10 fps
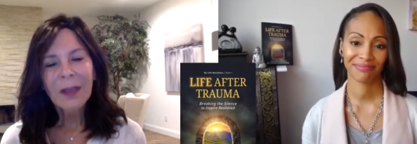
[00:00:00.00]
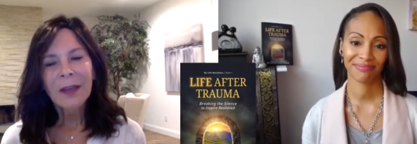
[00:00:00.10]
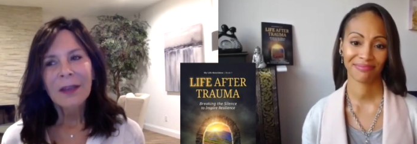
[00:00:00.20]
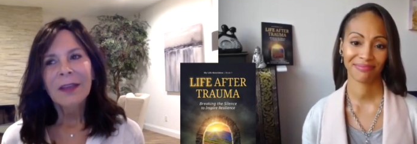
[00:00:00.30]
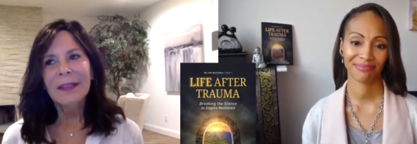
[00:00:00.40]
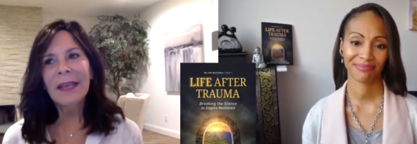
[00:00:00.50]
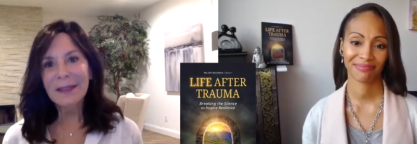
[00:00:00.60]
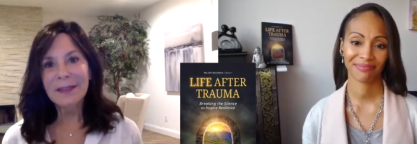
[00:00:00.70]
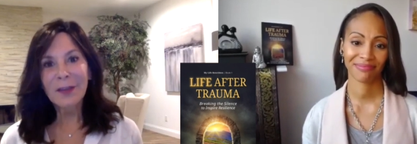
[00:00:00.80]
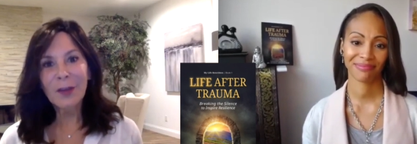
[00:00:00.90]
Speaker 1: Yes. And there
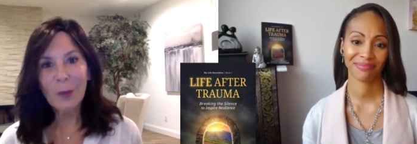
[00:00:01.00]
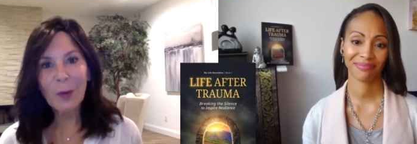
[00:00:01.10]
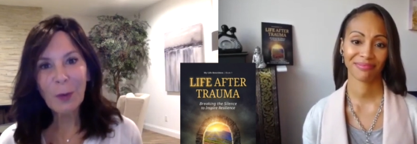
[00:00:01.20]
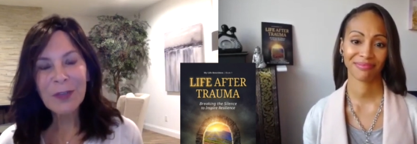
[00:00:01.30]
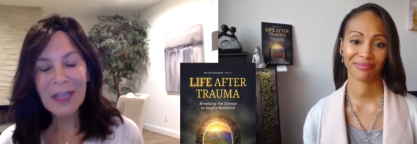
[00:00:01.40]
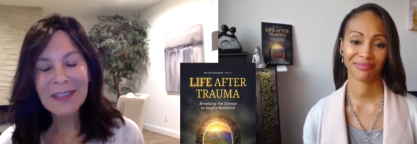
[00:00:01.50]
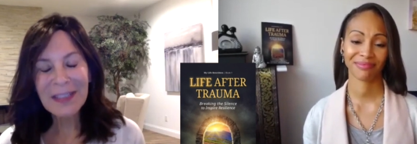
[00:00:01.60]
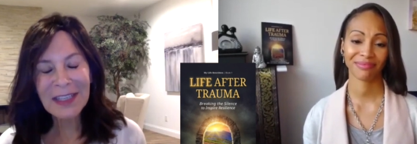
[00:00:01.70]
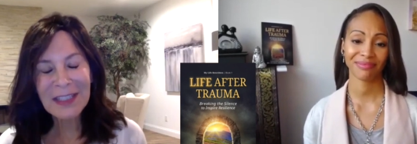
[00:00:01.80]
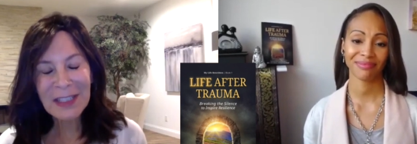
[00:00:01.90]
were days that I
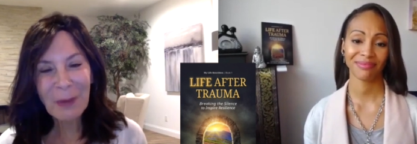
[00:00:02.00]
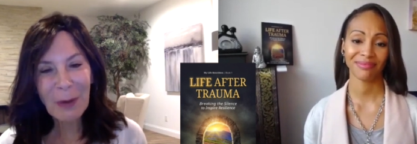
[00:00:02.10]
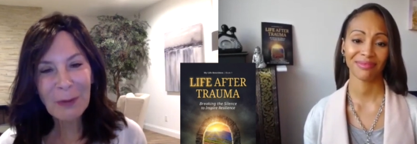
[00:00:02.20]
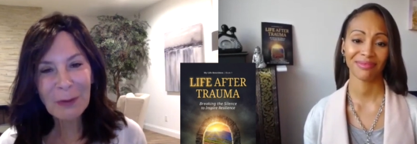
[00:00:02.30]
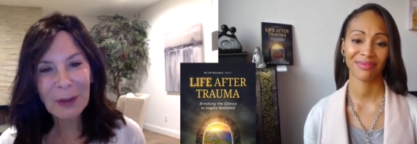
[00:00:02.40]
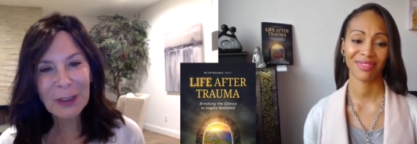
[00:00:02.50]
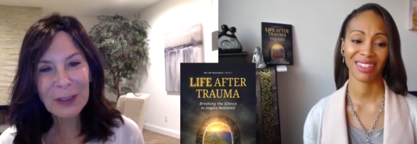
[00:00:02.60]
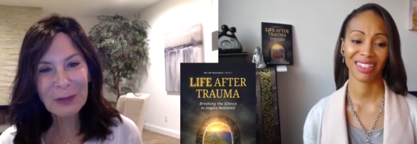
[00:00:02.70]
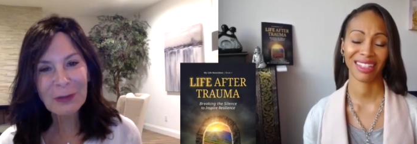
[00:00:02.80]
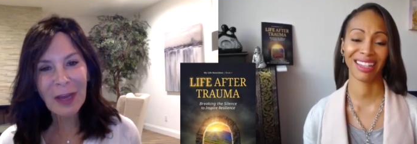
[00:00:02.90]
did probably want to do
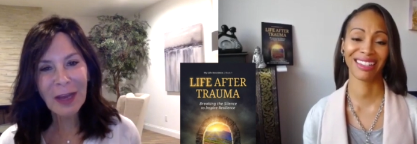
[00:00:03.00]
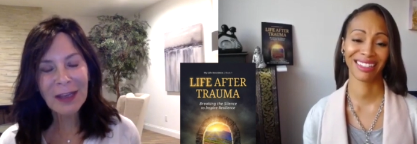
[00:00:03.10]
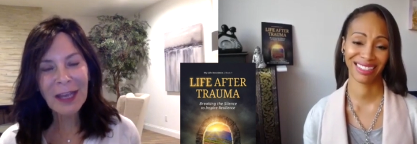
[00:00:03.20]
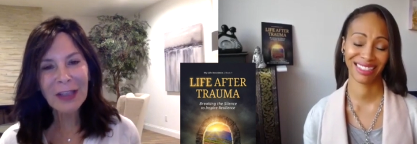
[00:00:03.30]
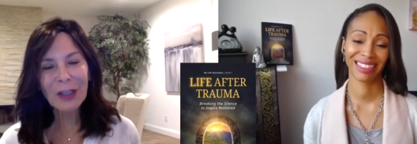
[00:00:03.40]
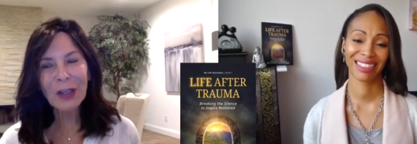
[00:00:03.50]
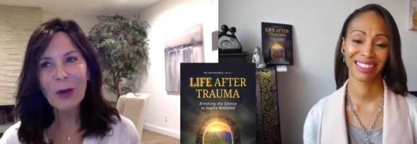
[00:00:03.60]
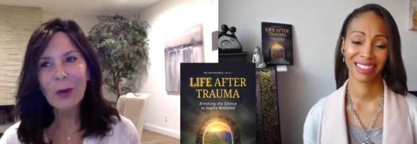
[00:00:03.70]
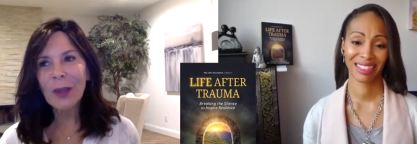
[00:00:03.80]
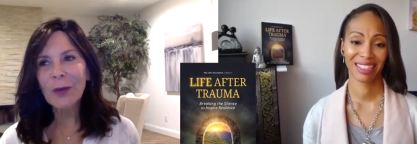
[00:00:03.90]
that. And, you know,
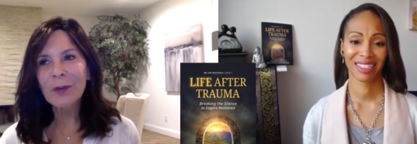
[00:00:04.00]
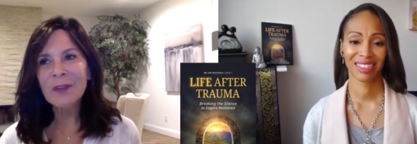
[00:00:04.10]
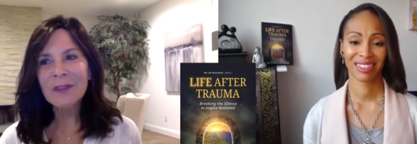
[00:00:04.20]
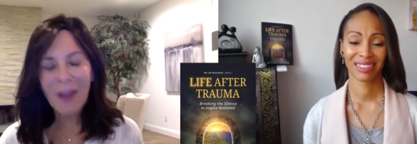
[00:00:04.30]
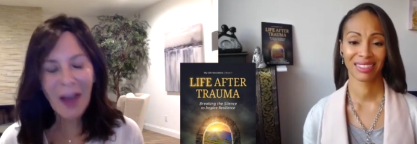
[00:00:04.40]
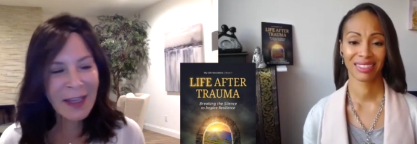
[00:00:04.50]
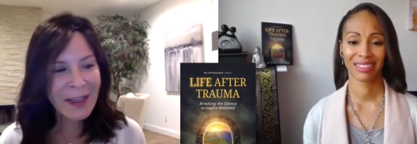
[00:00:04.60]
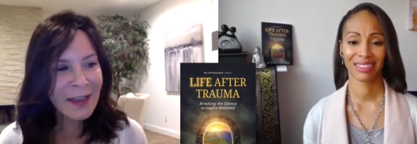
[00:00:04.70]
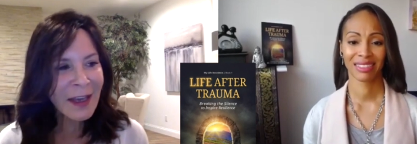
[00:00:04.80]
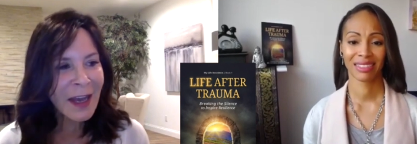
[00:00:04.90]
it was like,
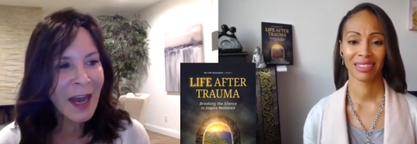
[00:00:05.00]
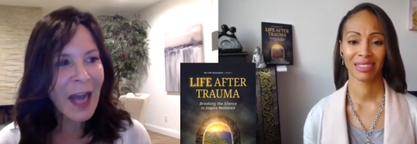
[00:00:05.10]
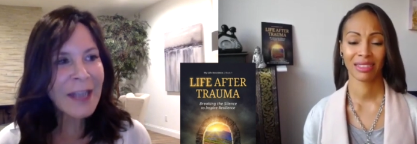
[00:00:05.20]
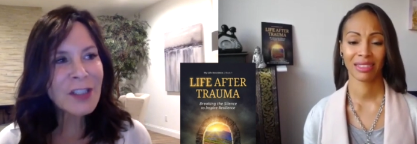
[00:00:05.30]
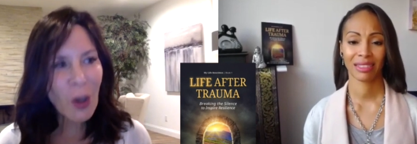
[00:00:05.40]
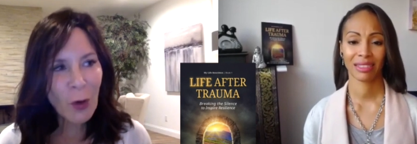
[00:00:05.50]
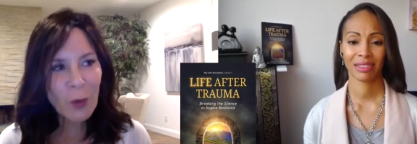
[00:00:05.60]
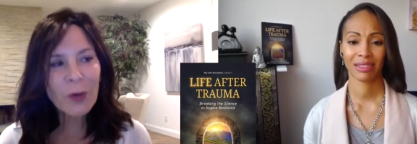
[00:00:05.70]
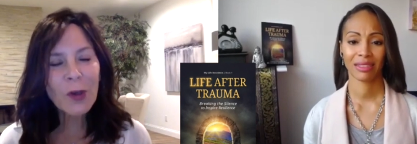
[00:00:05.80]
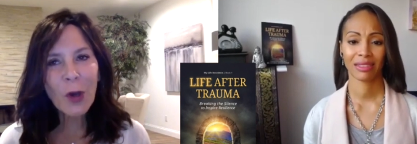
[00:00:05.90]
I don't
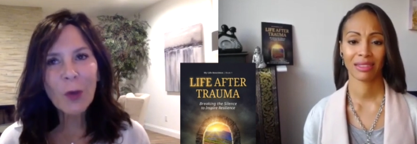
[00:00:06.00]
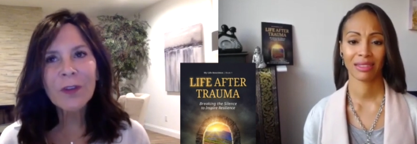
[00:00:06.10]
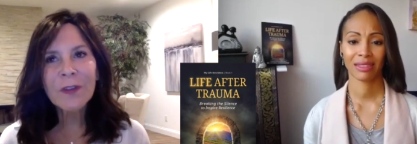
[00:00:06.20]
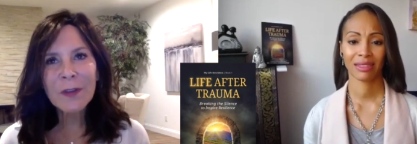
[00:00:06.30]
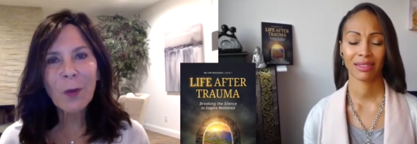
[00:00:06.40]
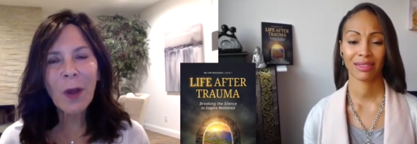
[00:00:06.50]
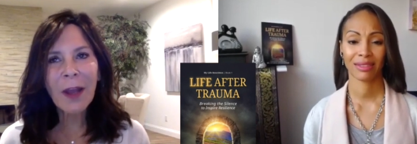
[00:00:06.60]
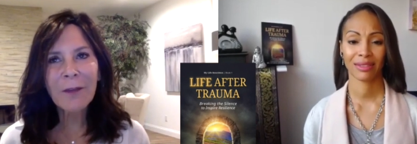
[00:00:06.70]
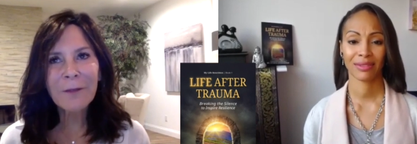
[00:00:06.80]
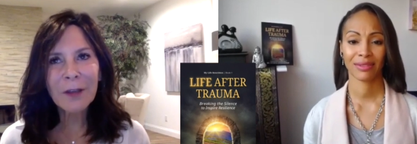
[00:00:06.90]
know. This is why I
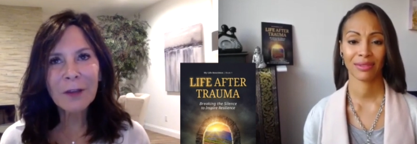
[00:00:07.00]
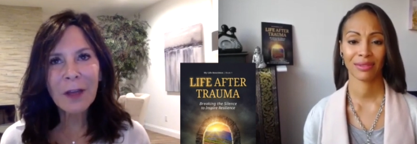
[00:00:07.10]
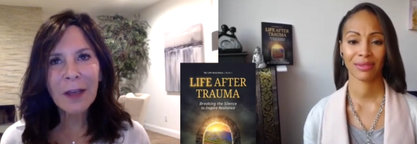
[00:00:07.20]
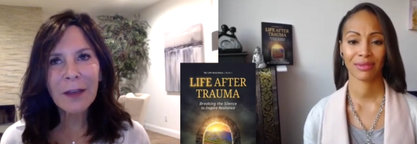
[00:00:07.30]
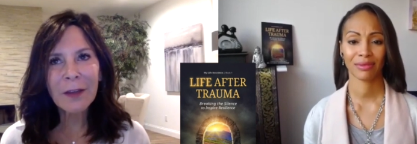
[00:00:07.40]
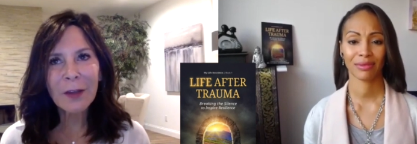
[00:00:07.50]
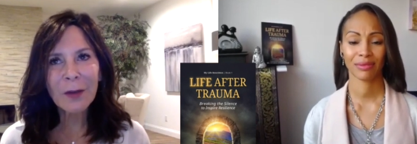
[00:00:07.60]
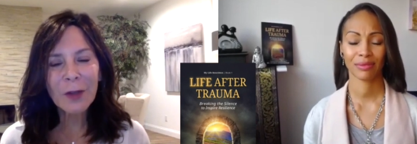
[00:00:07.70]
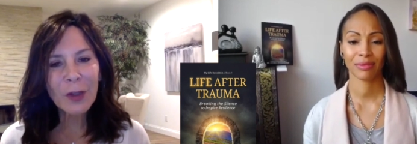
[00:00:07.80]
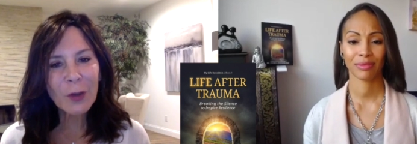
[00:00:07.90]
feel like, you know, the
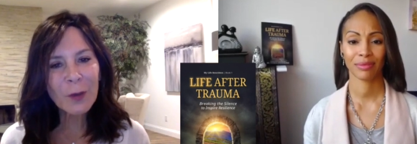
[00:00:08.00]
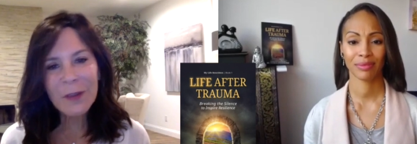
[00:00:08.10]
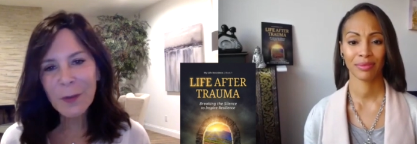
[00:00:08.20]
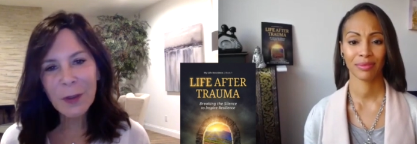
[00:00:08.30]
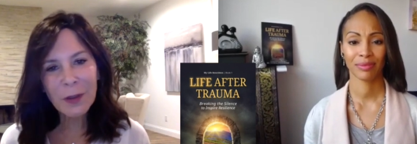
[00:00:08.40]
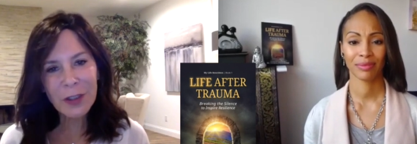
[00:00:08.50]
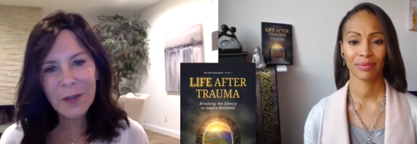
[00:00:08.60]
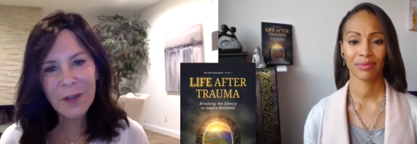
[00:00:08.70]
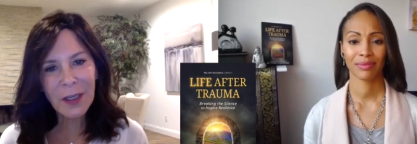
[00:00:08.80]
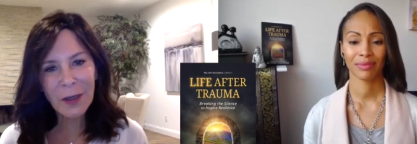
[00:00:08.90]
human spirit just
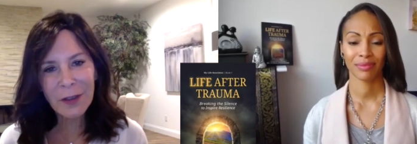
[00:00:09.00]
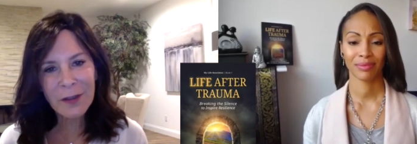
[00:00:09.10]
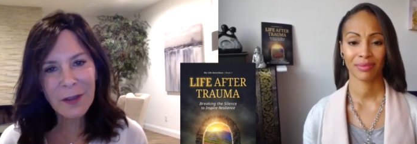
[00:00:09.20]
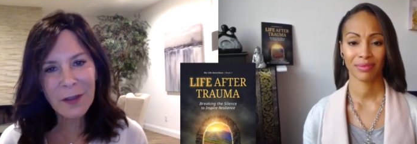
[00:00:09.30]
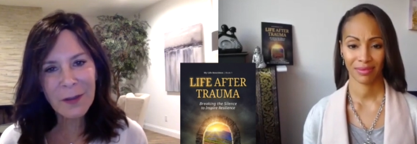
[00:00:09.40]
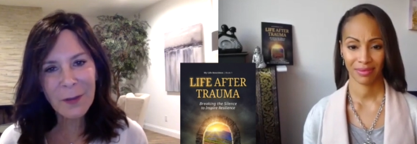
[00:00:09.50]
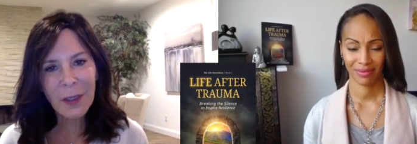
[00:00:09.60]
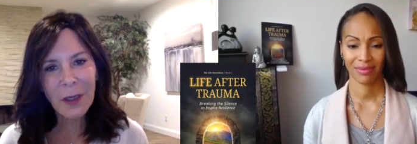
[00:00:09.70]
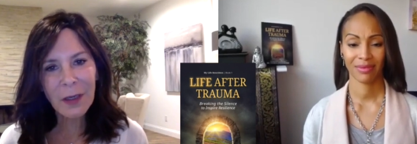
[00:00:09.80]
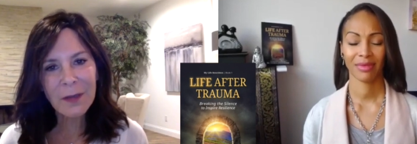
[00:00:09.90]
carries us because
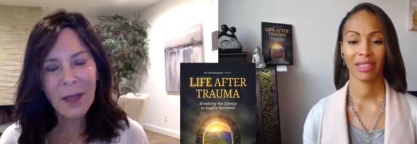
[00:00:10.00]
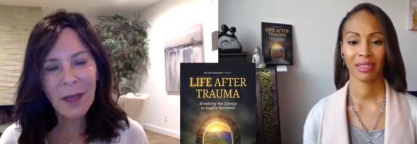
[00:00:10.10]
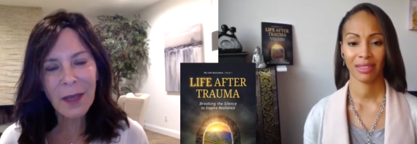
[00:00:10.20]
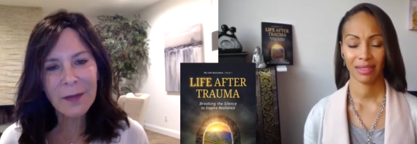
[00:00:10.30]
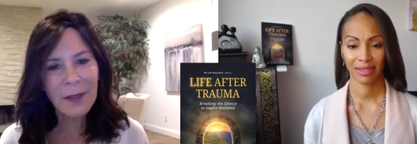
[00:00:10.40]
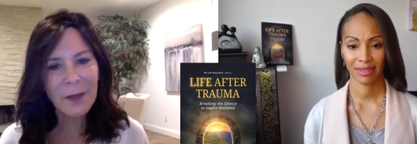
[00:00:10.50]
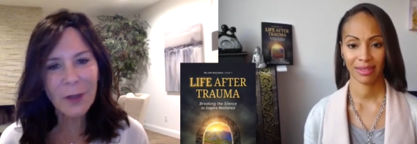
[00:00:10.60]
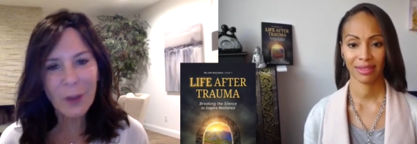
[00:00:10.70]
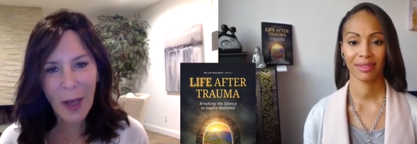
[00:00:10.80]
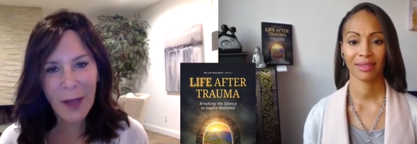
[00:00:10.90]
as even you
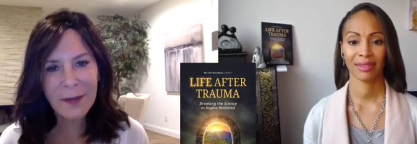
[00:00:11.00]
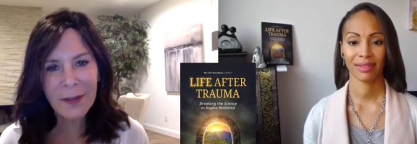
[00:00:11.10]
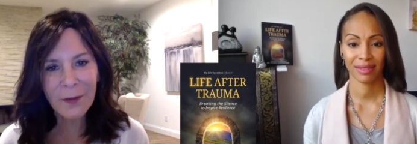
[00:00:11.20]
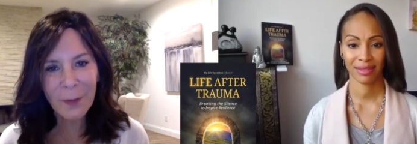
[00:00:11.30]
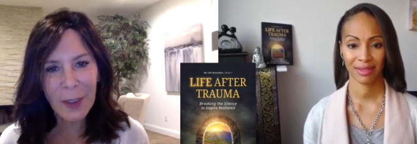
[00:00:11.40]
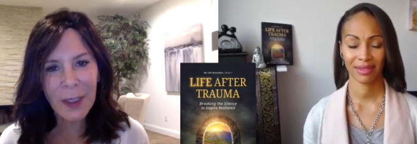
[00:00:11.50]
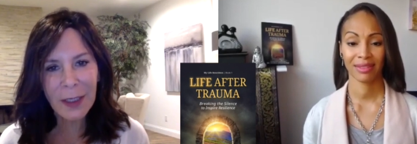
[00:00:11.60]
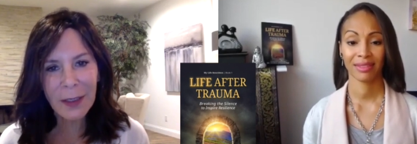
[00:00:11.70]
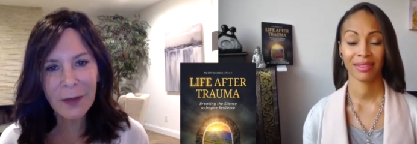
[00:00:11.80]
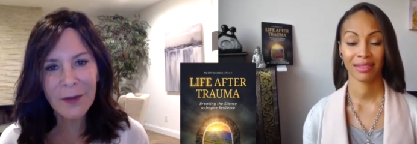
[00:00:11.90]
asked in the beginning of
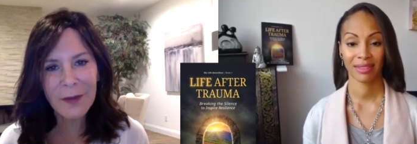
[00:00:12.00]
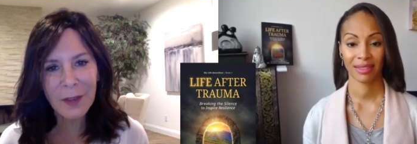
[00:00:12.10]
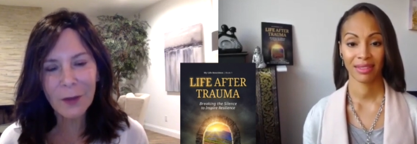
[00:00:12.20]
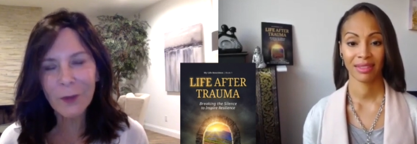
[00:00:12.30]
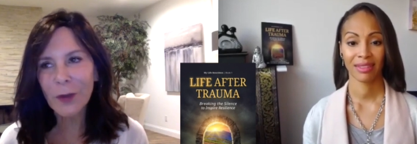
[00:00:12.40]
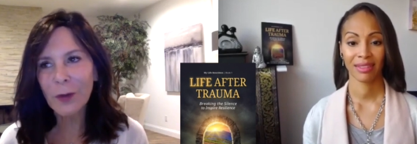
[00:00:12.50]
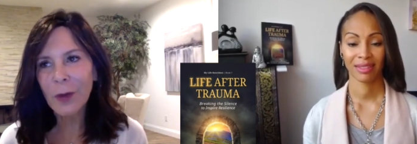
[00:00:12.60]
this interview,